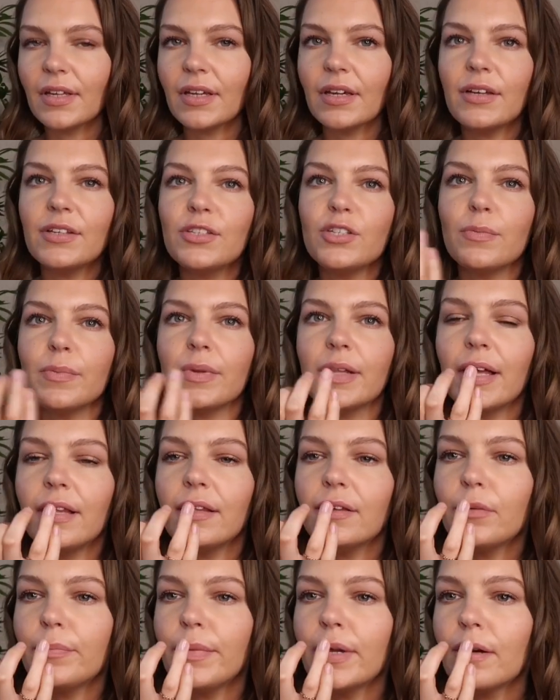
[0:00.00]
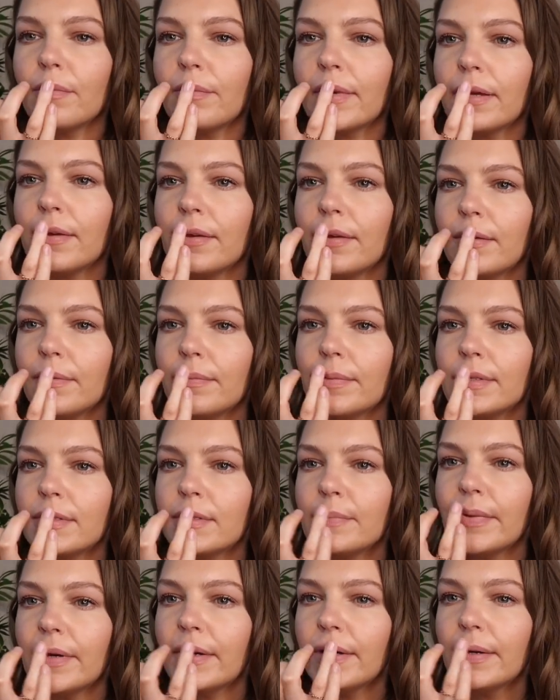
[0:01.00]
Going to apply a little bit on my
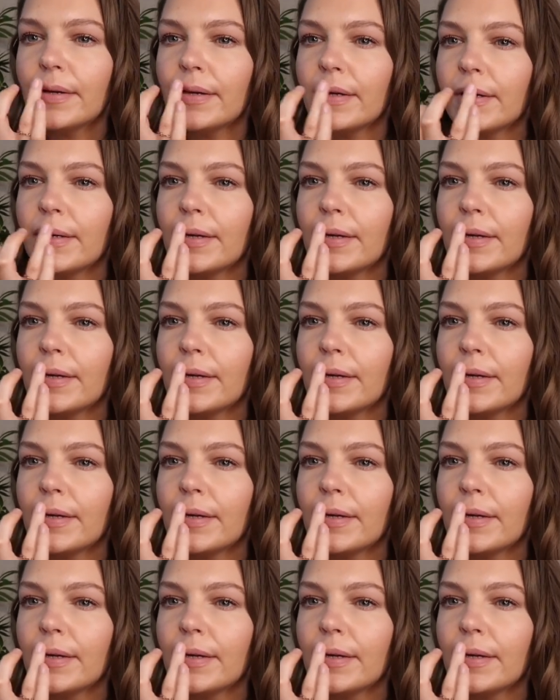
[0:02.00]
Cupid's bow,